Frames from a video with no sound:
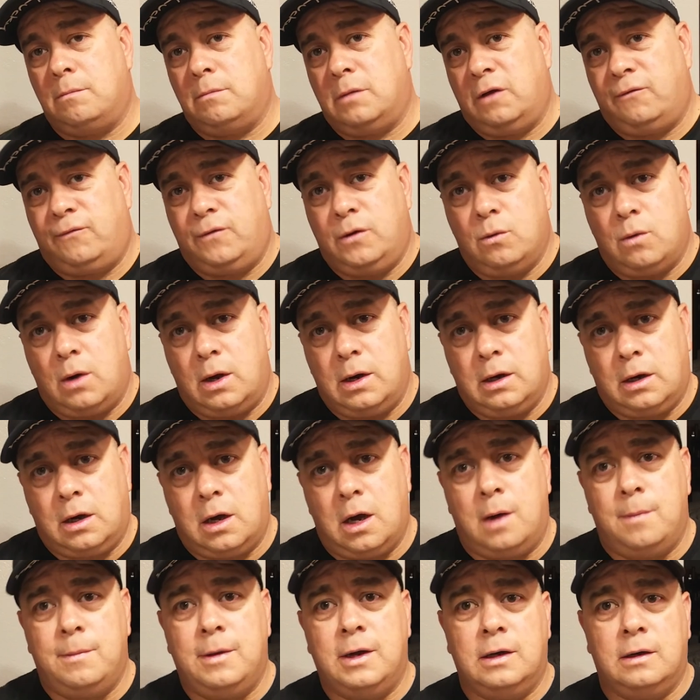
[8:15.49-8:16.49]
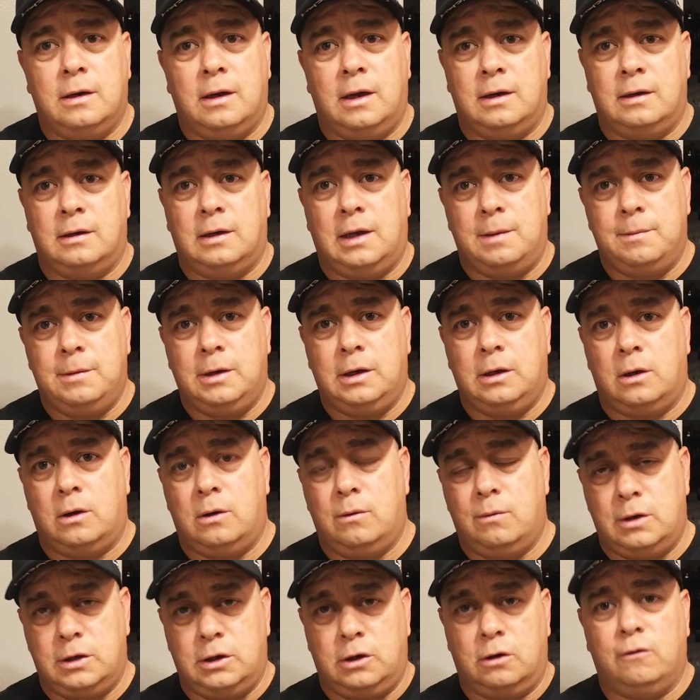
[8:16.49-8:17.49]
If you want to comment and let me know
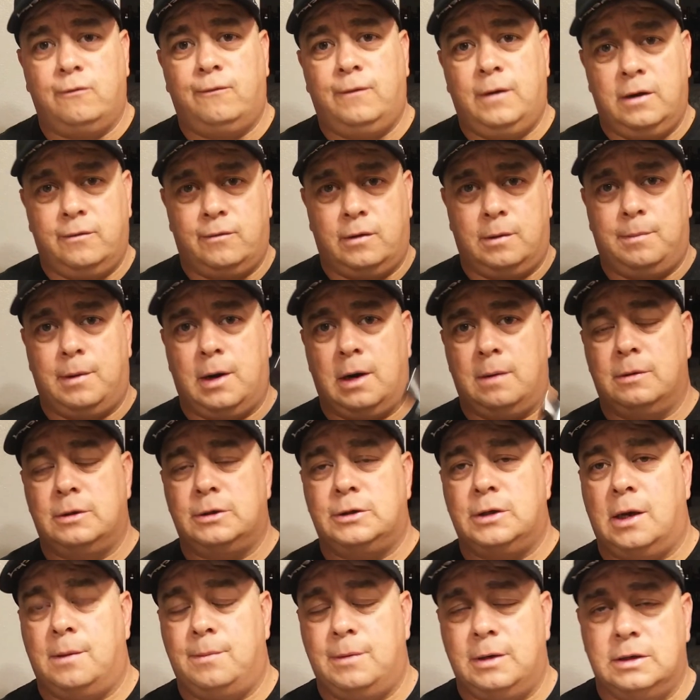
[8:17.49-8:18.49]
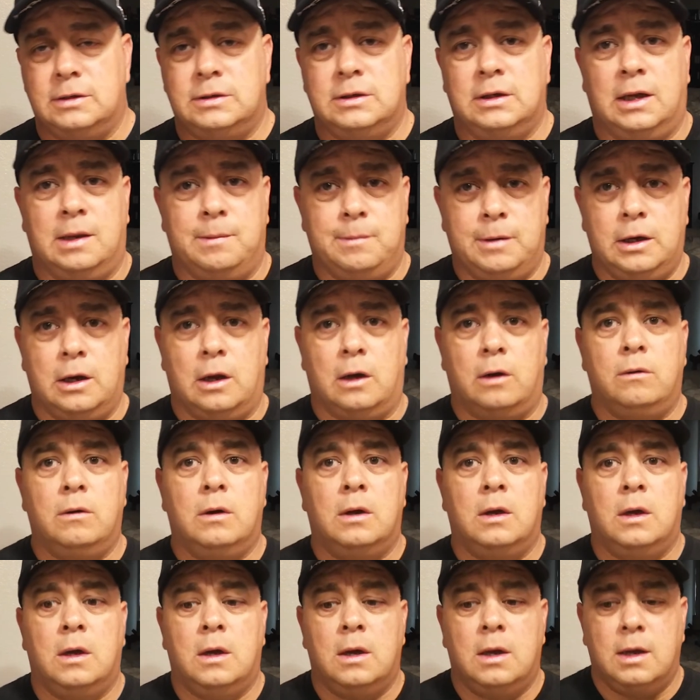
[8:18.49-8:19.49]
what your favorite barbershop is, let me know.
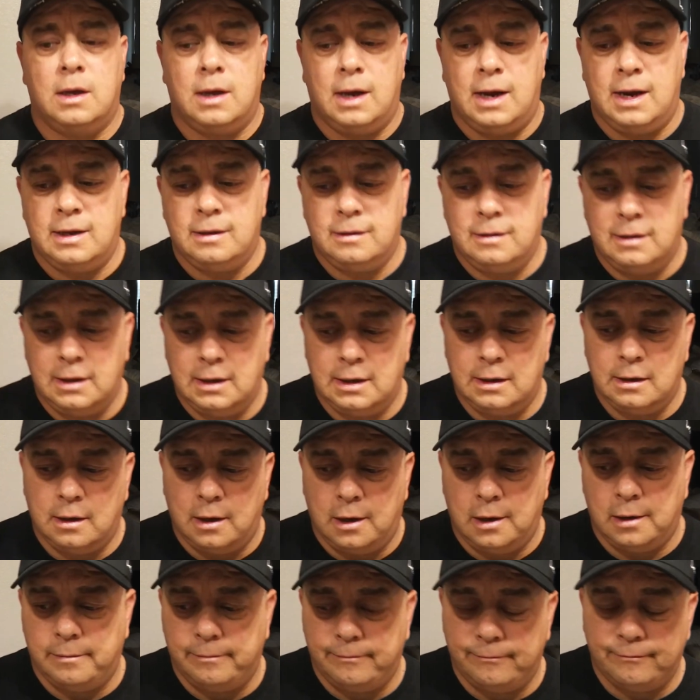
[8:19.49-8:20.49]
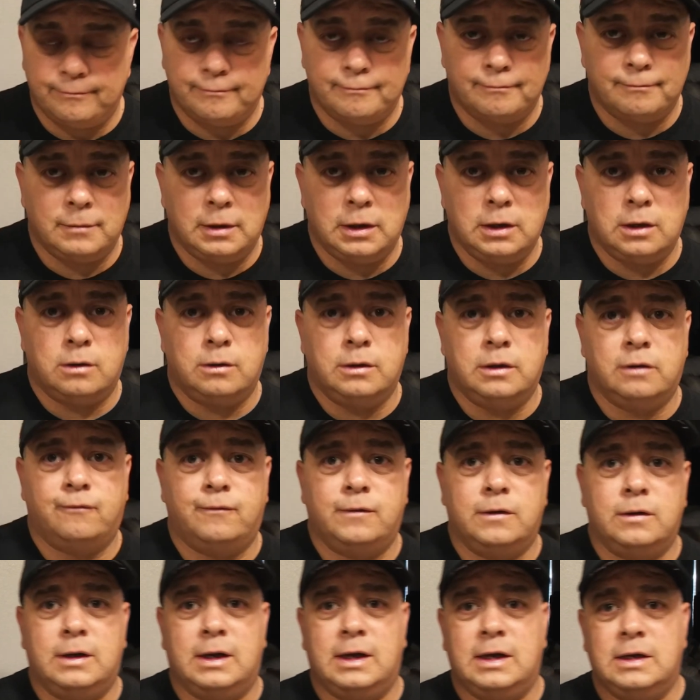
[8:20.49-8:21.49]
And then, you know, in a
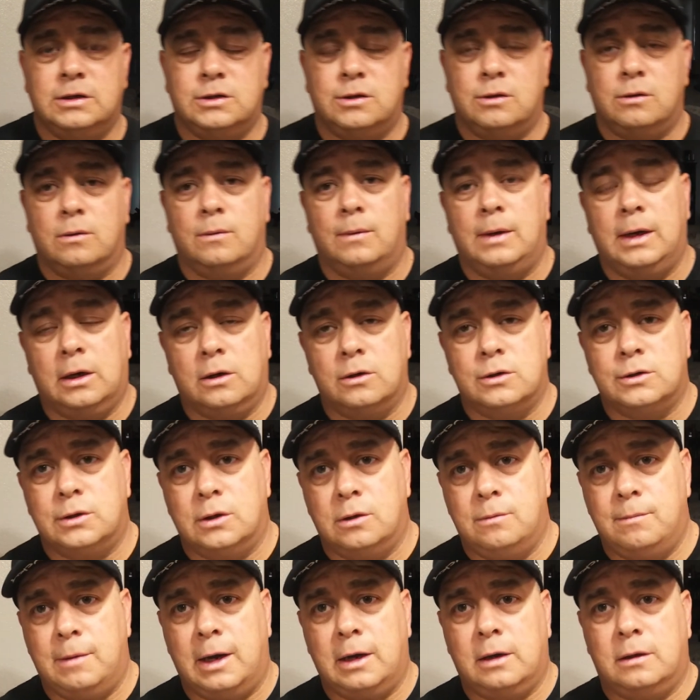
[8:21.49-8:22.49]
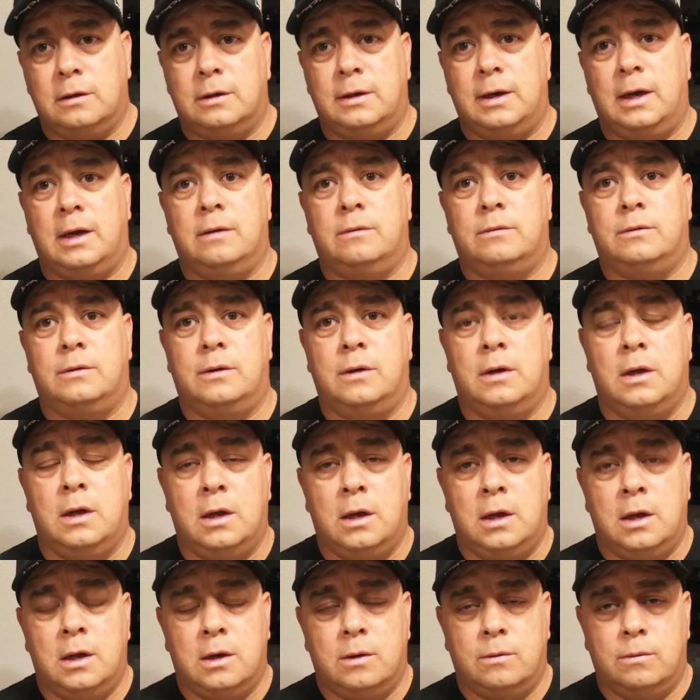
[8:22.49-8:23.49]
few days or a week or so, Michael and I will
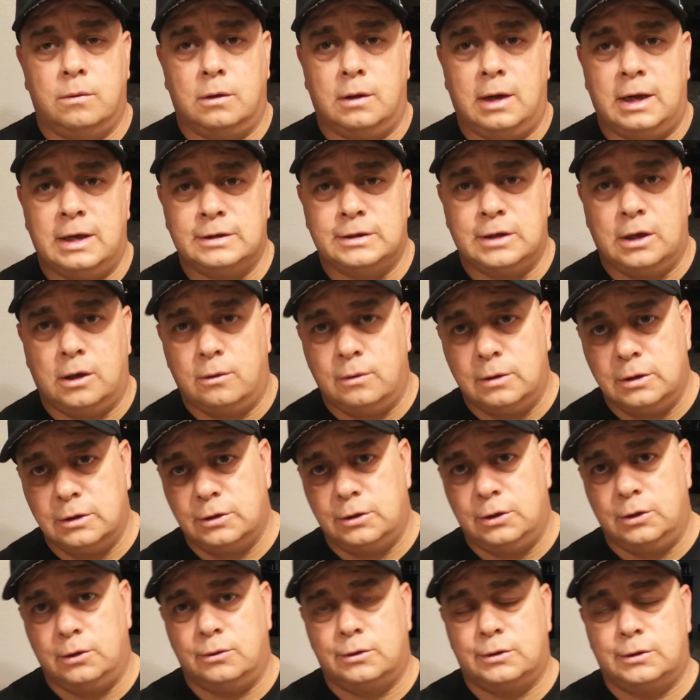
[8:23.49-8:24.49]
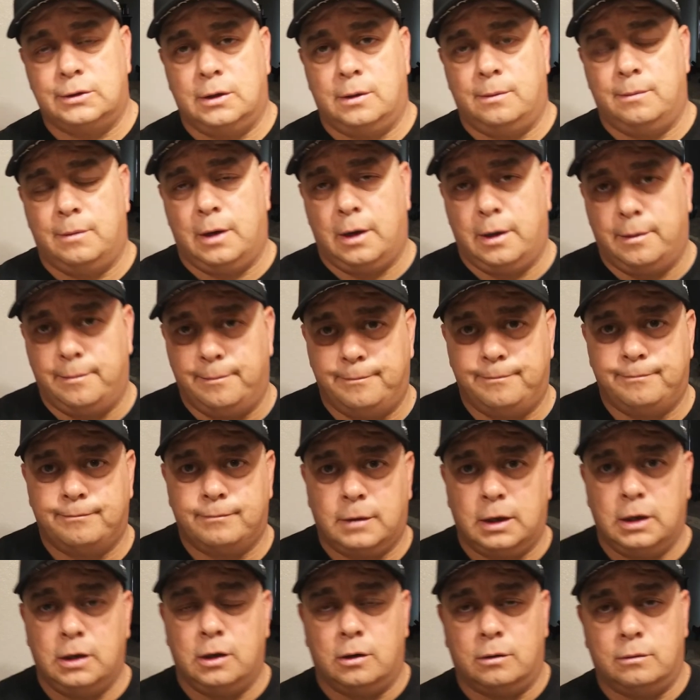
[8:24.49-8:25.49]
as always, do some,
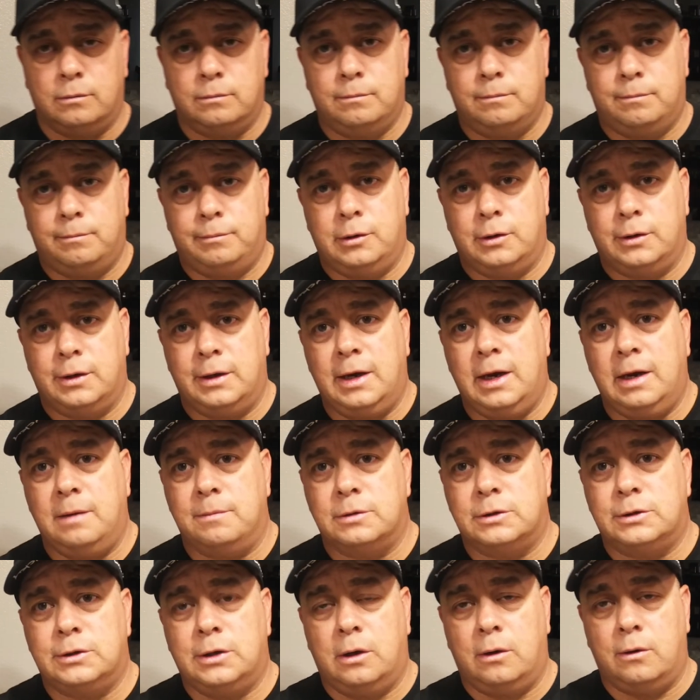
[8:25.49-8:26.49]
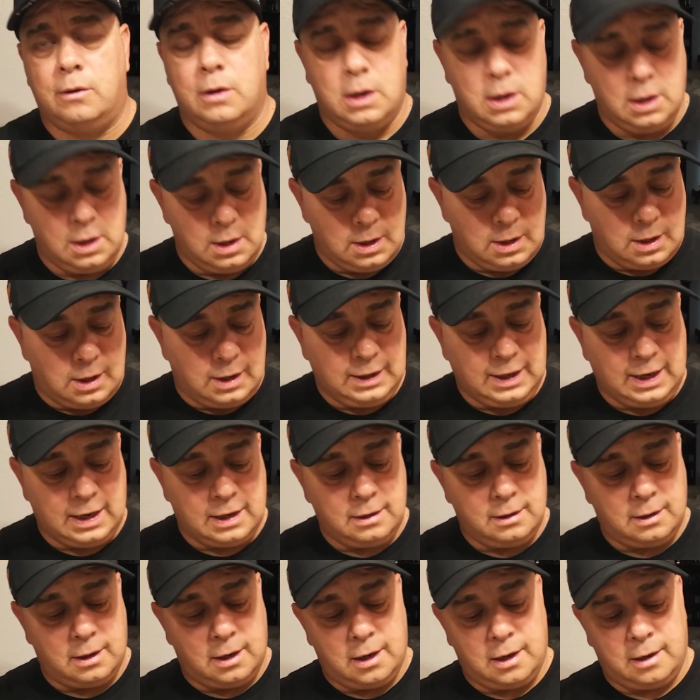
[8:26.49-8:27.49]
you know, pull the names. So
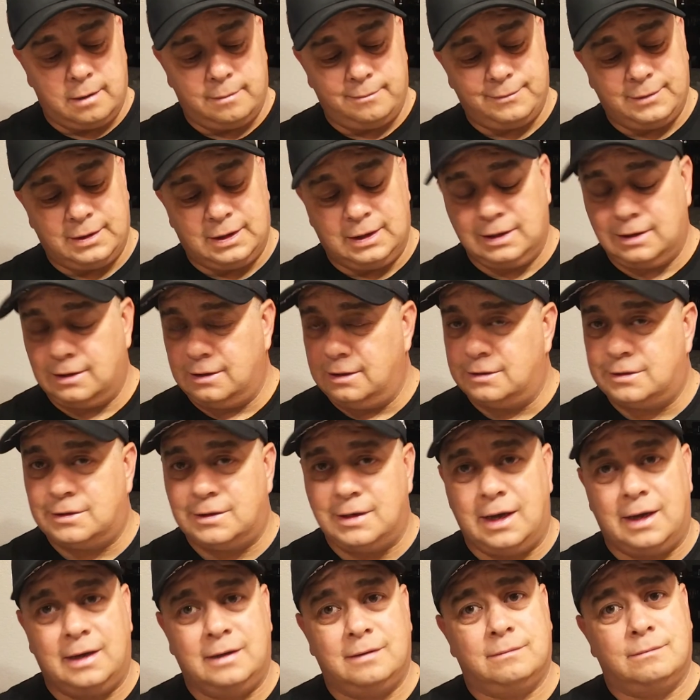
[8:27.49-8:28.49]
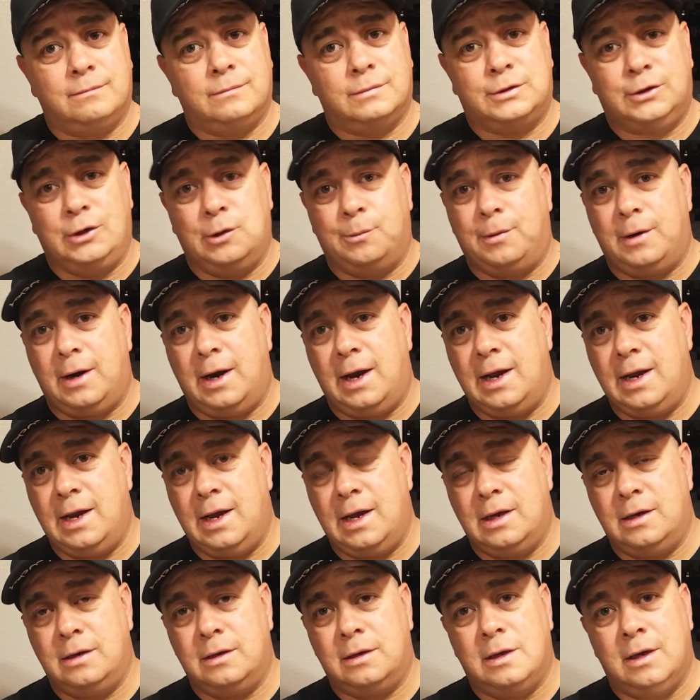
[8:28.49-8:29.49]
again, it's not super high
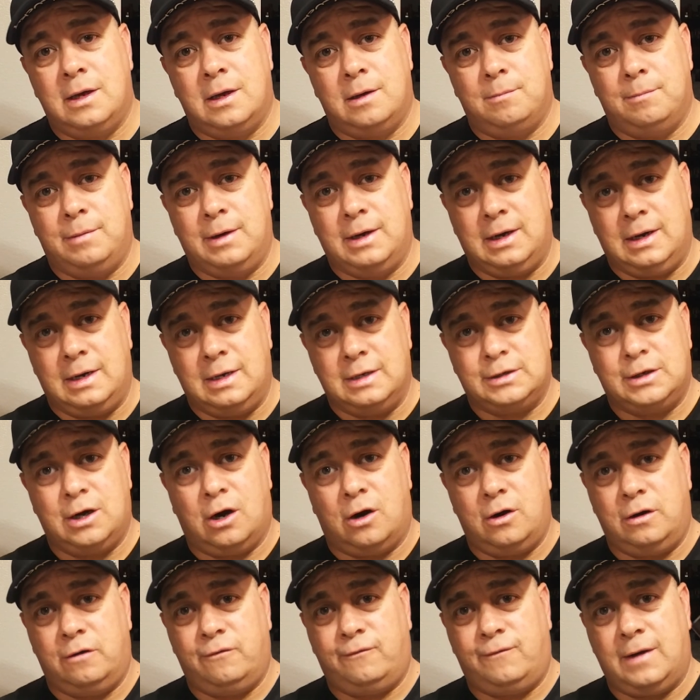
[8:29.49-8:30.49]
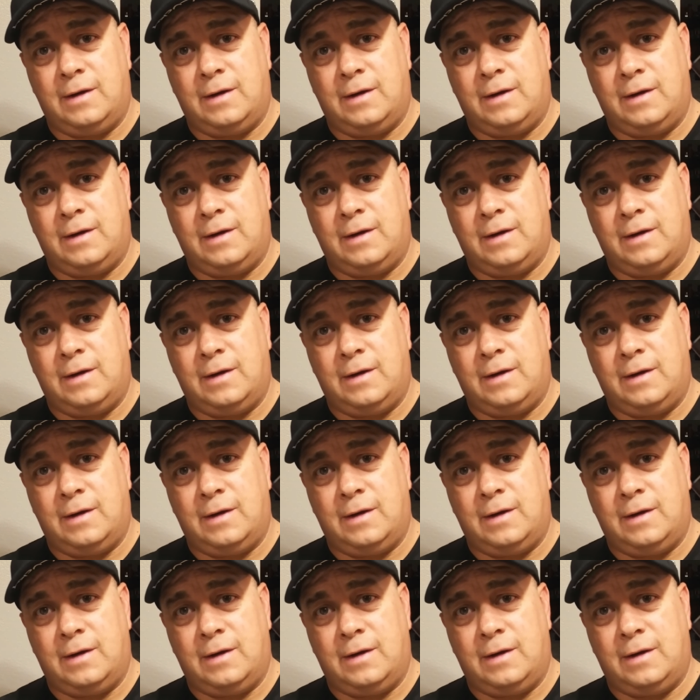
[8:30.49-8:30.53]
end, but it is hard to